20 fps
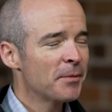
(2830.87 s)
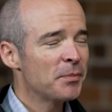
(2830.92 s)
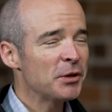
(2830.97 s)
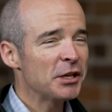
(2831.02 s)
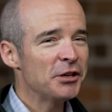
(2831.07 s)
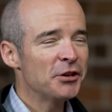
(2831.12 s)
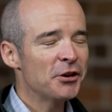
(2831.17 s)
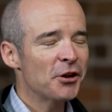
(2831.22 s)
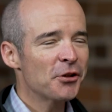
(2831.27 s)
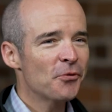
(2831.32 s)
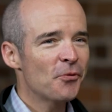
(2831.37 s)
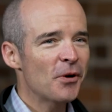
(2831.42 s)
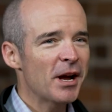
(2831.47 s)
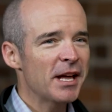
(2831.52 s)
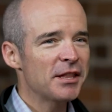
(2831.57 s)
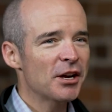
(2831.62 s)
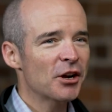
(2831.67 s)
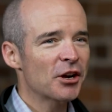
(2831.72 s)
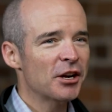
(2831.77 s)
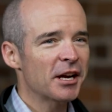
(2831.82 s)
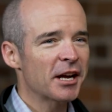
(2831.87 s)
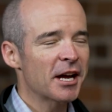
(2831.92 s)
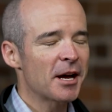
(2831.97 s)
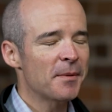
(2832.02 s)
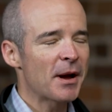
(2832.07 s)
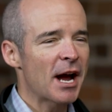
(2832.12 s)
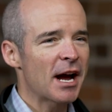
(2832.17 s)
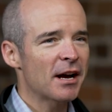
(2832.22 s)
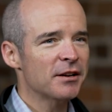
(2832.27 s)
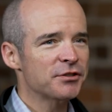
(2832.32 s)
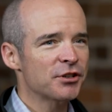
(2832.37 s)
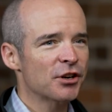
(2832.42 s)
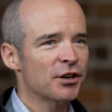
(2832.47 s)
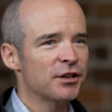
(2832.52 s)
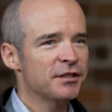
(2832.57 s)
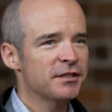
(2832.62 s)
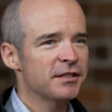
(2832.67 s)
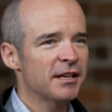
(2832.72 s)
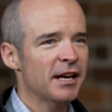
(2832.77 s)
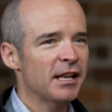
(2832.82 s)
Yeah, but you know, the way they're going to come out is they're
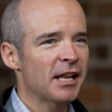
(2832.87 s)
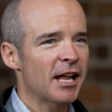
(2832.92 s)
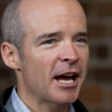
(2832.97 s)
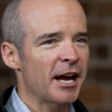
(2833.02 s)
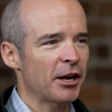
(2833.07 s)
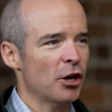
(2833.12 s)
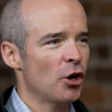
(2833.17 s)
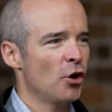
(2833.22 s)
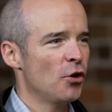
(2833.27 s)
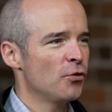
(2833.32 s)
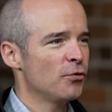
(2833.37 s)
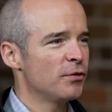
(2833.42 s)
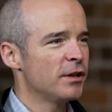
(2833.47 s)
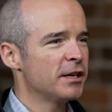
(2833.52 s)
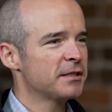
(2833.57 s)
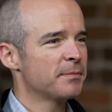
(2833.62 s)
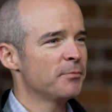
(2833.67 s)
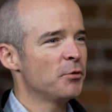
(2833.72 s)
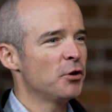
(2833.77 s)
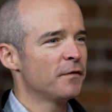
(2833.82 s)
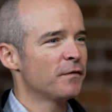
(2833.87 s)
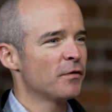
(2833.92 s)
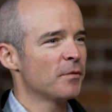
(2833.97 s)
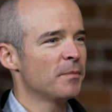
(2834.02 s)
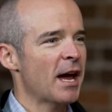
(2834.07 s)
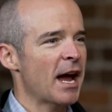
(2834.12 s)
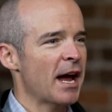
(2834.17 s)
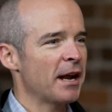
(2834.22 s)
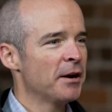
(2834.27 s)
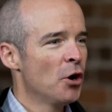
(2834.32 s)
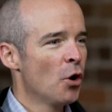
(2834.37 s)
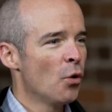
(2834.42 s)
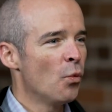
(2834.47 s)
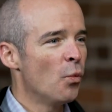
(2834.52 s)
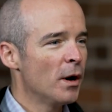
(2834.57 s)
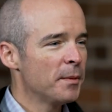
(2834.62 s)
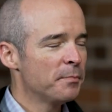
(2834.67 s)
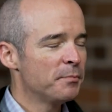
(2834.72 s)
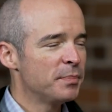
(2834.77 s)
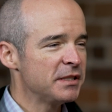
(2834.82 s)
going to say like, oh, this moved from that
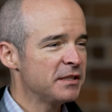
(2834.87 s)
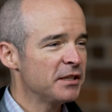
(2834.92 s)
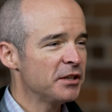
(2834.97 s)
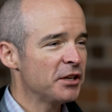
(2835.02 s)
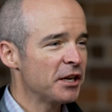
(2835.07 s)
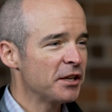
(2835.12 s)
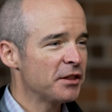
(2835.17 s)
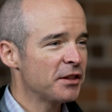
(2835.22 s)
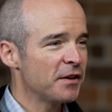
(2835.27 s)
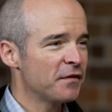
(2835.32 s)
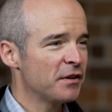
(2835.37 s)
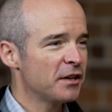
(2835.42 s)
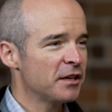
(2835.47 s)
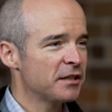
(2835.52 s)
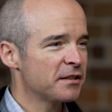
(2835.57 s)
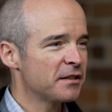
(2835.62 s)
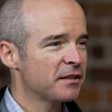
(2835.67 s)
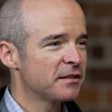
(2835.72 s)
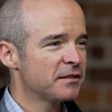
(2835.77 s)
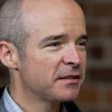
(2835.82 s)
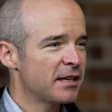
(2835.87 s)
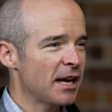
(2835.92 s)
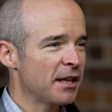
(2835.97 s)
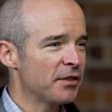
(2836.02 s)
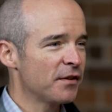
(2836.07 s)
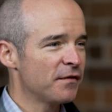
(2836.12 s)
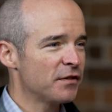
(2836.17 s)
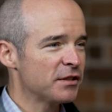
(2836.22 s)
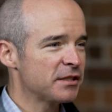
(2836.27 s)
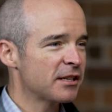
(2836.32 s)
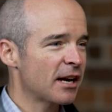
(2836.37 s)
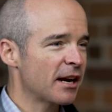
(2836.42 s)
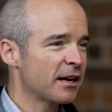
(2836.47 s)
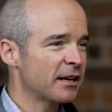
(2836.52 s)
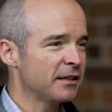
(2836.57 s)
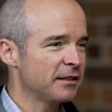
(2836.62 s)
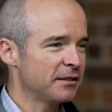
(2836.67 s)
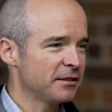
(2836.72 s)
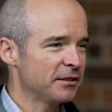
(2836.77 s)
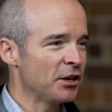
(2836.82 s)
1/bazillionth of a tenth of a
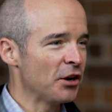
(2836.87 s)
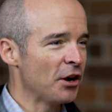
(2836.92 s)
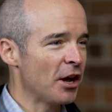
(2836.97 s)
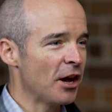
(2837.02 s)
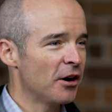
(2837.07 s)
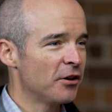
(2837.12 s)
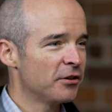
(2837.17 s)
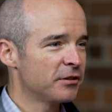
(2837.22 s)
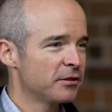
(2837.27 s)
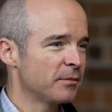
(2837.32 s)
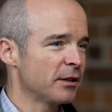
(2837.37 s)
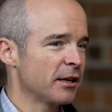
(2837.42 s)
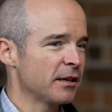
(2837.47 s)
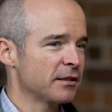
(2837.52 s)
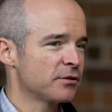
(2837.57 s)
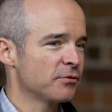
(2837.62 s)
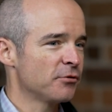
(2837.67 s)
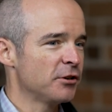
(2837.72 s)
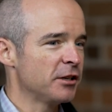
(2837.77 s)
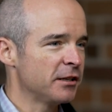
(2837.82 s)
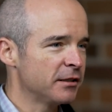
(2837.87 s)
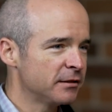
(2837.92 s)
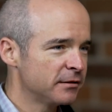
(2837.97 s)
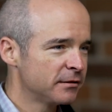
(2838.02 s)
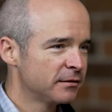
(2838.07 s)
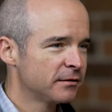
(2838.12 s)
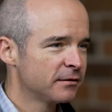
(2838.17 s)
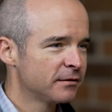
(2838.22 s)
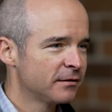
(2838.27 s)
second, you know, and you'll be like, sweet.